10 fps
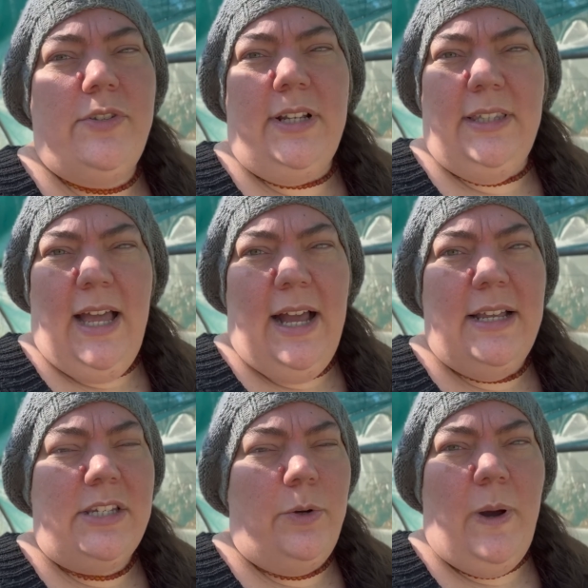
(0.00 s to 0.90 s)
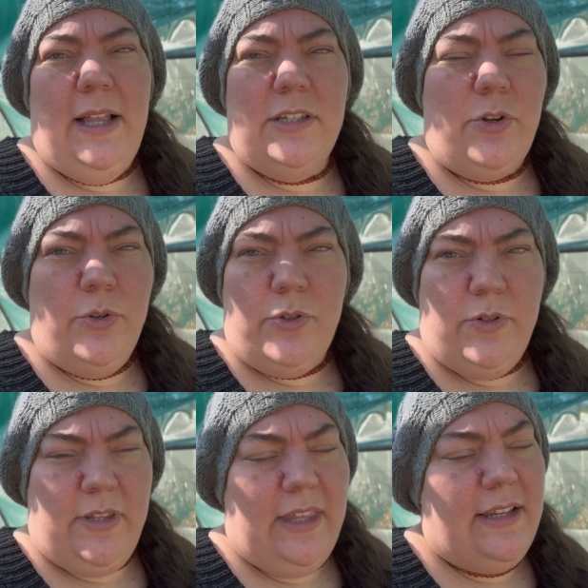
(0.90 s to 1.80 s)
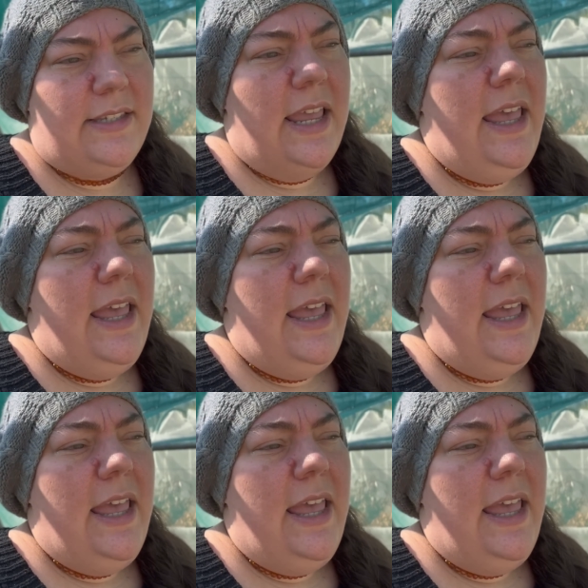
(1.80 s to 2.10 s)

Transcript: galahs, koalas, all sorts of things.